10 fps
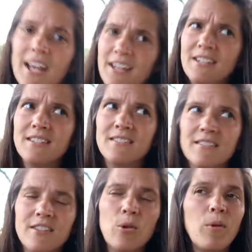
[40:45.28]
And it's
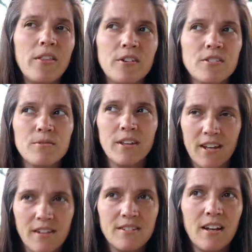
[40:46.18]
their weather's like
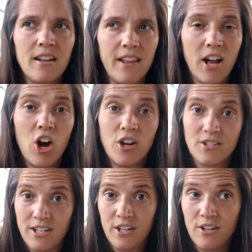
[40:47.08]
exa- like ours
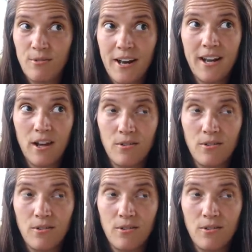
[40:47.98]
here right now.